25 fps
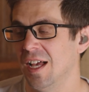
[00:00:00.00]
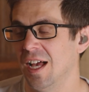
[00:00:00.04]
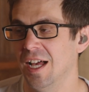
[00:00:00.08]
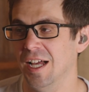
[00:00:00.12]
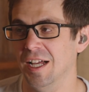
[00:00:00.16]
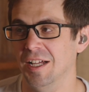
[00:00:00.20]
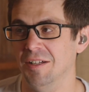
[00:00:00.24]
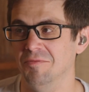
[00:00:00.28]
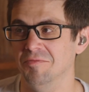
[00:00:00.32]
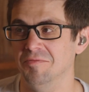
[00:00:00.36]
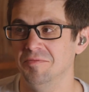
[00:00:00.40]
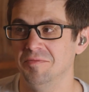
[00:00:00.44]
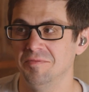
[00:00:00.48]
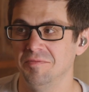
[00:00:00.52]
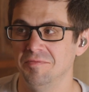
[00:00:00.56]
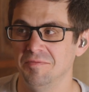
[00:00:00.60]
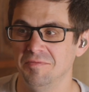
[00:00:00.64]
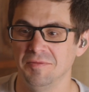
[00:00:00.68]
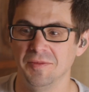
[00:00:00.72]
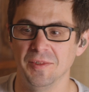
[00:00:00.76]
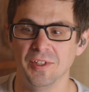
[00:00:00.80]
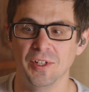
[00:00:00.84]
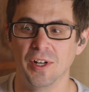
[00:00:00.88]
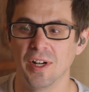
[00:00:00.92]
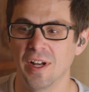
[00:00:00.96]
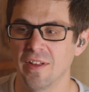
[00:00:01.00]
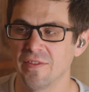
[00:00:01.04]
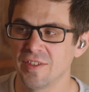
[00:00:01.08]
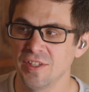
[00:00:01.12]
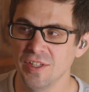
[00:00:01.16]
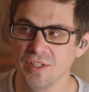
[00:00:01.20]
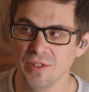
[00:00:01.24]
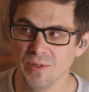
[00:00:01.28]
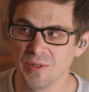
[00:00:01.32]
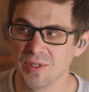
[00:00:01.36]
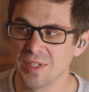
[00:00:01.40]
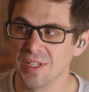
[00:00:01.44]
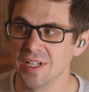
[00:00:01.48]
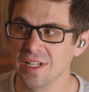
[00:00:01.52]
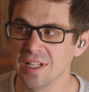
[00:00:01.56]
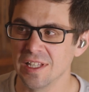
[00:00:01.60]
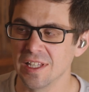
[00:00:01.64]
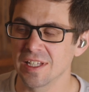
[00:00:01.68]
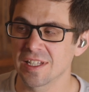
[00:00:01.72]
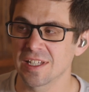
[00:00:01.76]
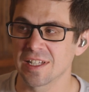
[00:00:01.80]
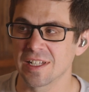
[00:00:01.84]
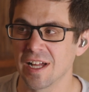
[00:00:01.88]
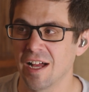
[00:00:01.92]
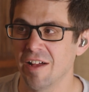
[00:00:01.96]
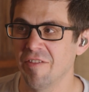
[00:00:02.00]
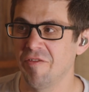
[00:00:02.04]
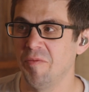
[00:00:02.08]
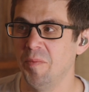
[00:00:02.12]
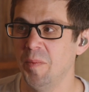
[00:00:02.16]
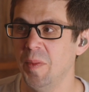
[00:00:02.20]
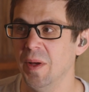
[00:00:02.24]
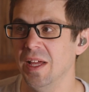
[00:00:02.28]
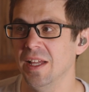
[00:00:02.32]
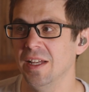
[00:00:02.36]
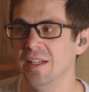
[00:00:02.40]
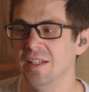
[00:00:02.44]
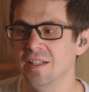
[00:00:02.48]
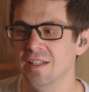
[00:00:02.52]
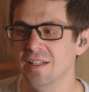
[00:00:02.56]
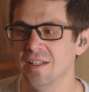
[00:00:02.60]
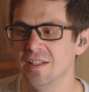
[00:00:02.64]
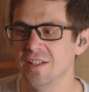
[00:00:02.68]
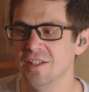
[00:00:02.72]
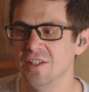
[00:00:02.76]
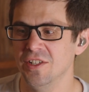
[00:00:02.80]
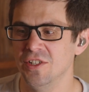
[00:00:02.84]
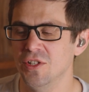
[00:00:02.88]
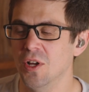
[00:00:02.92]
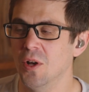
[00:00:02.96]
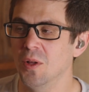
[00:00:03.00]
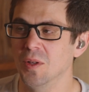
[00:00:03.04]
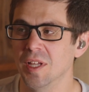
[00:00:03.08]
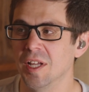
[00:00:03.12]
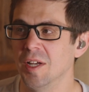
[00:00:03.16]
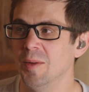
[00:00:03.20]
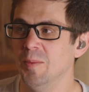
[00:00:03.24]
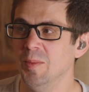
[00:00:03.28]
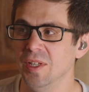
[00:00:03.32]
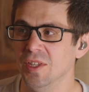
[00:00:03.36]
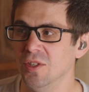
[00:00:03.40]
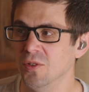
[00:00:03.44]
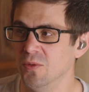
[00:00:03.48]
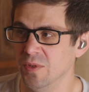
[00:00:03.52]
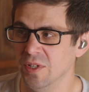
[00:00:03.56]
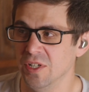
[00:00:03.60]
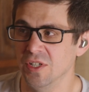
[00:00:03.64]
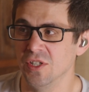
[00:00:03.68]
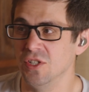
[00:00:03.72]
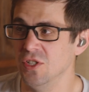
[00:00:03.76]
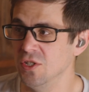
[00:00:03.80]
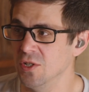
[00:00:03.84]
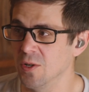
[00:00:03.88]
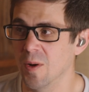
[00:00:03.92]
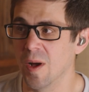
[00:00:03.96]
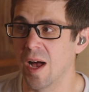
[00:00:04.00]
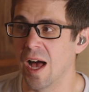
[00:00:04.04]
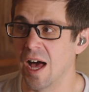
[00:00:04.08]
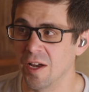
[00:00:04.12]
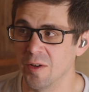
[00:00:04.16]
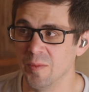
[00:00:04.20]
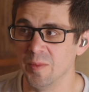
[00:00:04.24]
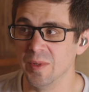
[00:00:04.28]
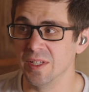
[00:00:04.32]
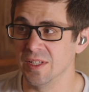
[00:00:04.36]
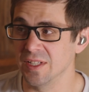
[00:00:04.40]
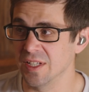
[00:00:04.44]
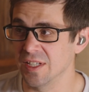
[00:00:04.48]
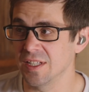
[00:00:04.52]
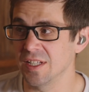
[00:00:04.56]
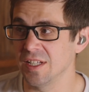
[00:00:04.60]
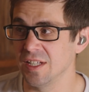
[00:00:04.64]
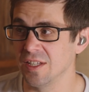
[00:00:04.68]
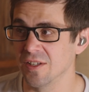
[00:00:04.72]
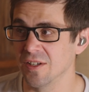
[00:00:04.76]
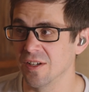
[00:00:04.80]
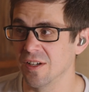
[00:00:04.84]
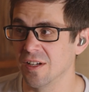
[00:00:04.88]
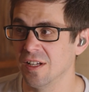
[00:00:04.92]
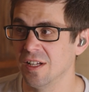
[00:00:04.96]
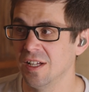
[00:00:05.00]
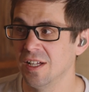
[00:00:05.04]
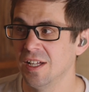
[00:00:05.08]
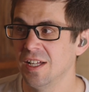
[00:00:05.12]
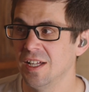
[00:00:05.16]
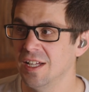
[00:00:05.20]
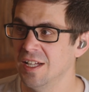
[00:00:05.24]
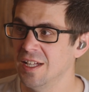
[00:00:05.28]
You don't have to use any of this stuff, but don't let it be the reason you go out of business either.